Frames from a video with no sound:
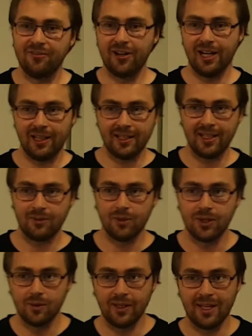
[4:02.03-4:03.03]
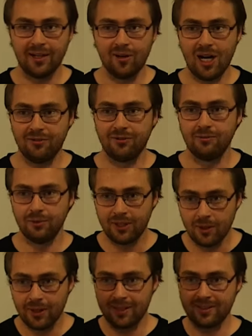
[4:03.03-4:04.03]
and he's really passionate about
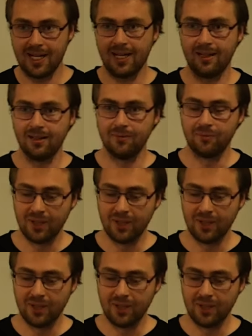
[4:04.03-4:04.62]
it. And it's like,